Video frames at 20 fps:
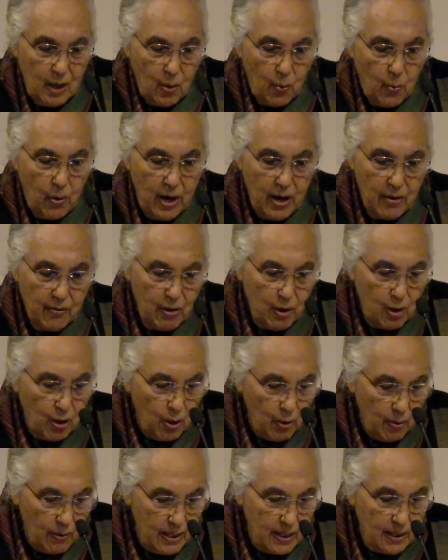where a
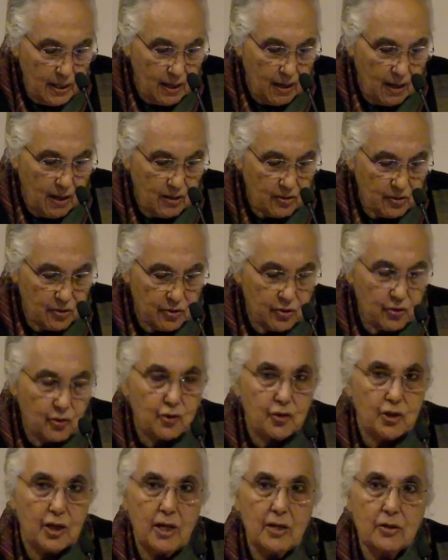lower
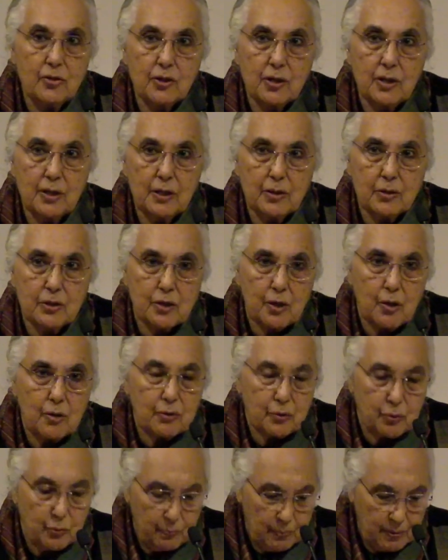caste changing its
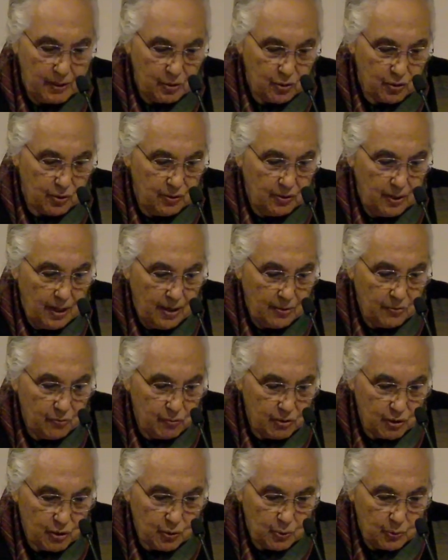occupation and
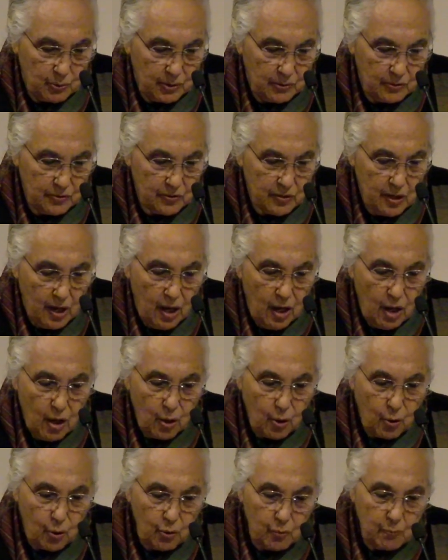rituals
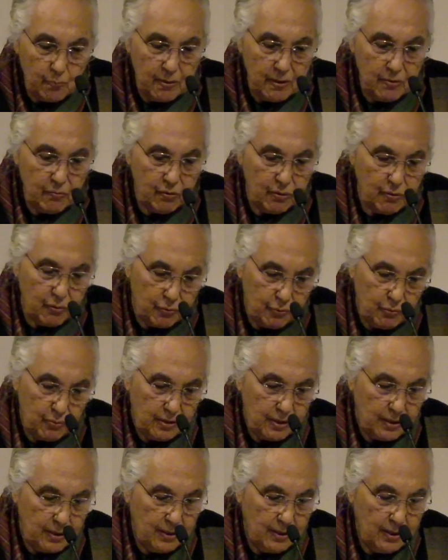could be
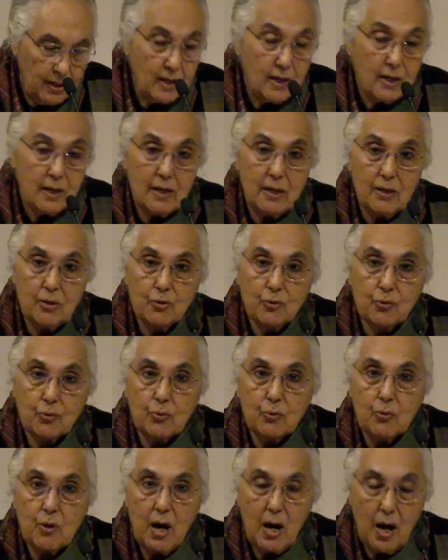recruited
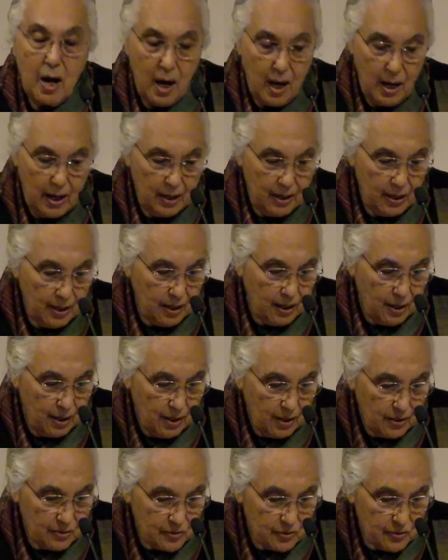into a higher
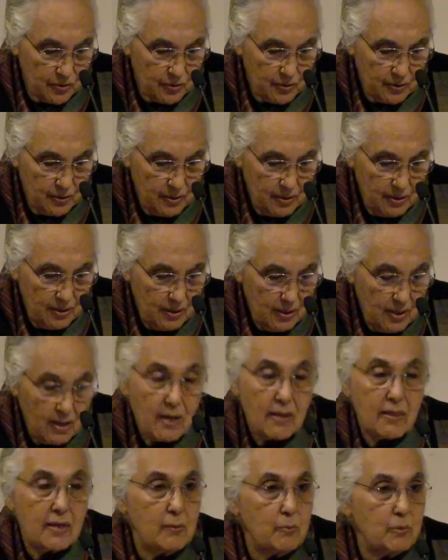caste.
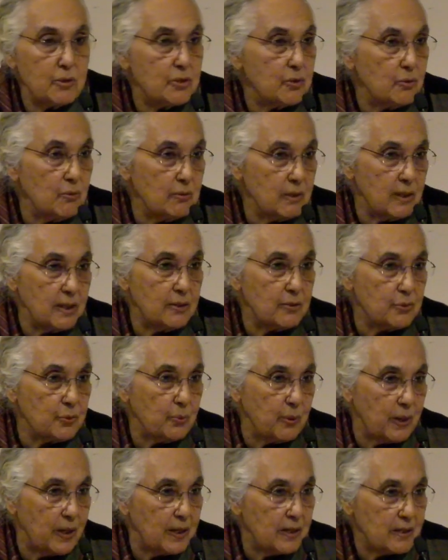There was no need to
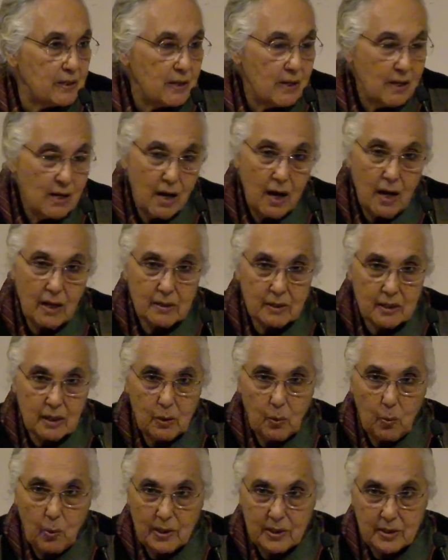wait
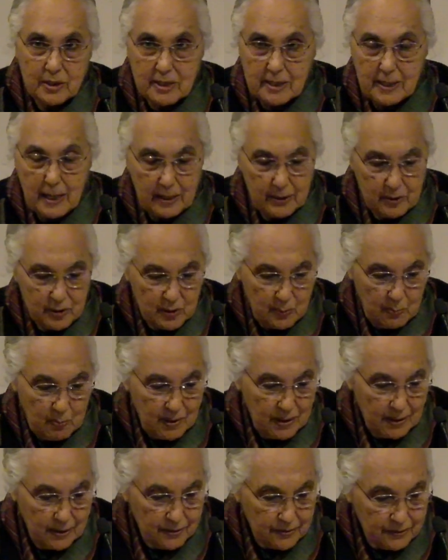until one's next
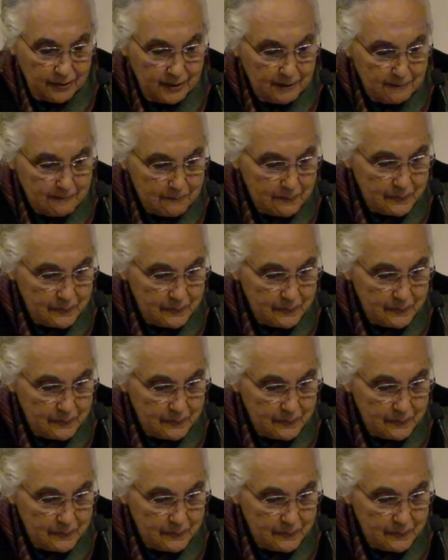birth.